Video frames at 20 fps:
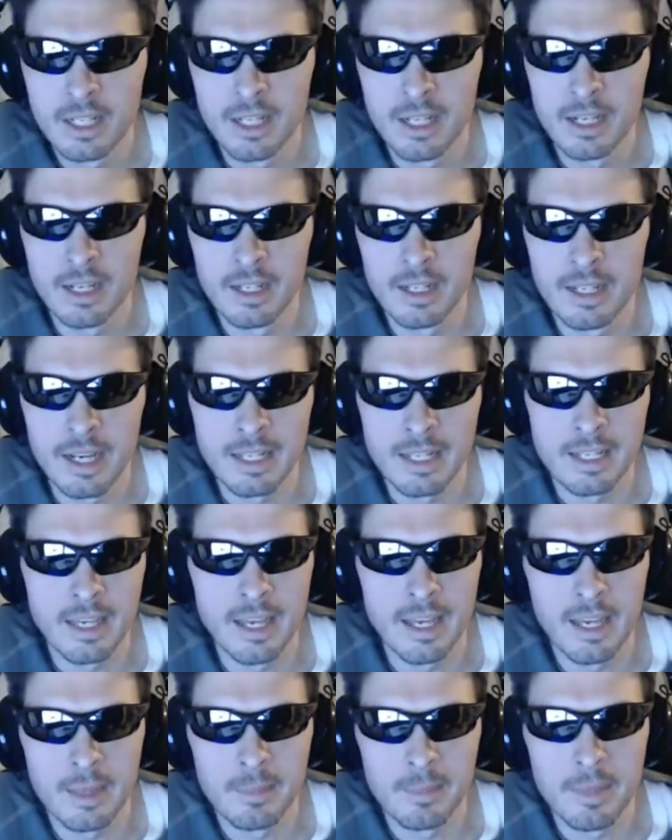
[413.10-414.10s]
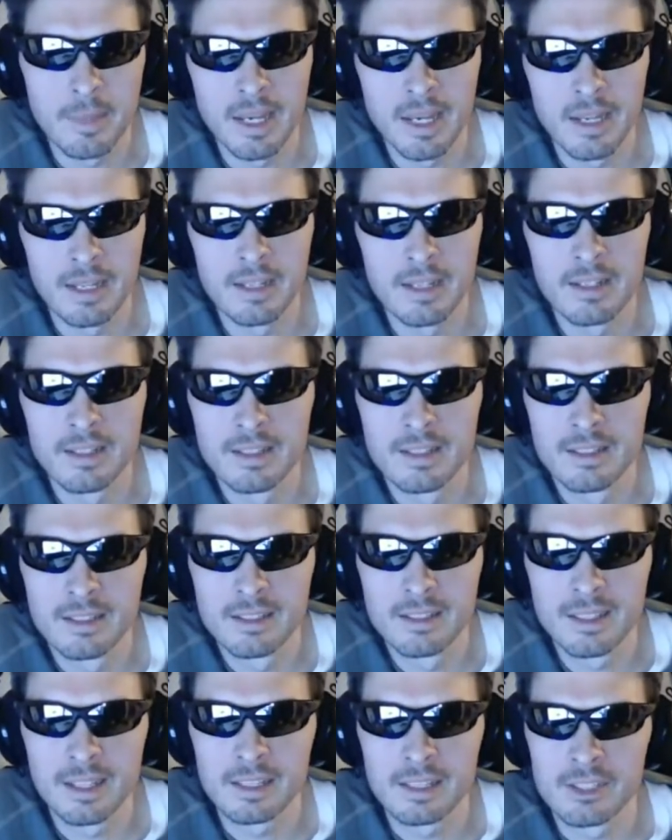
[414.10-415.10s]
that game, man.
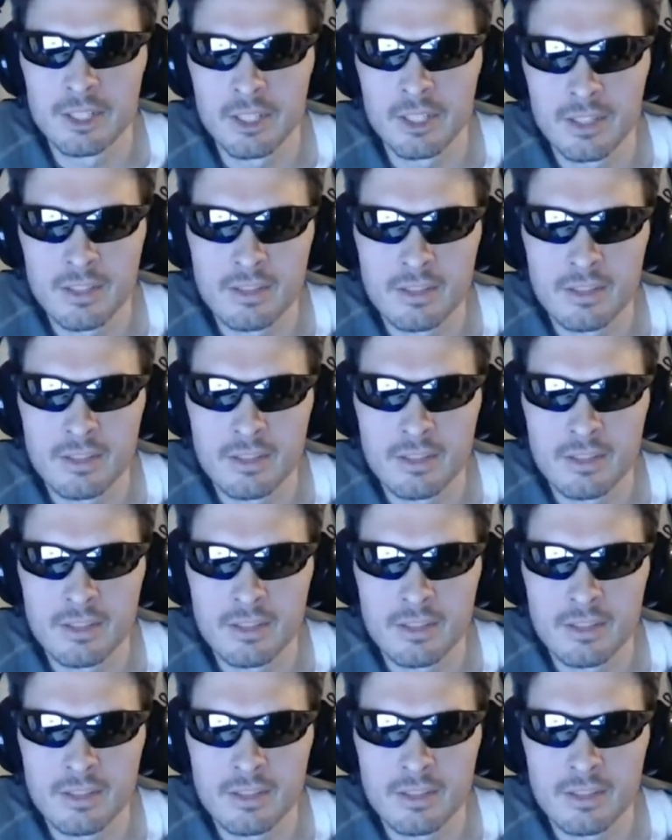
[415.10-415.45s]
That's just.